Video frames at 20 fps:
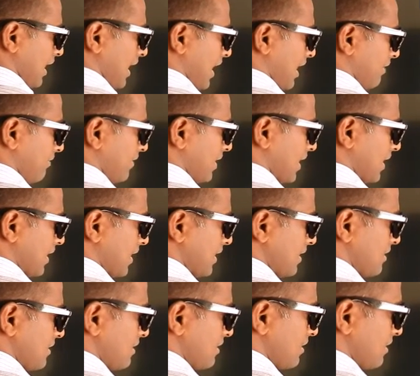After
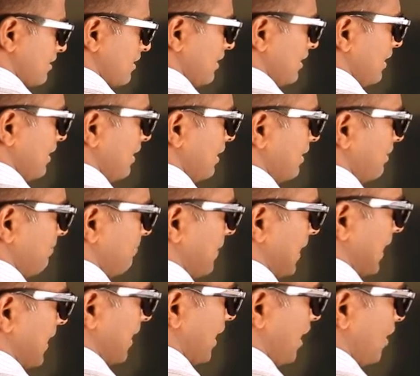this,
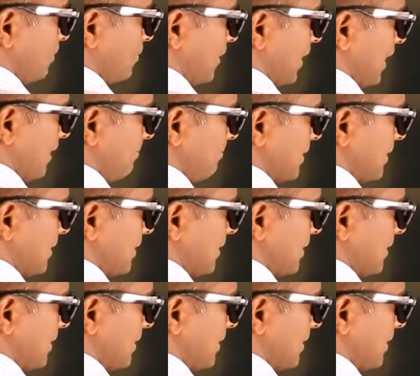bring down the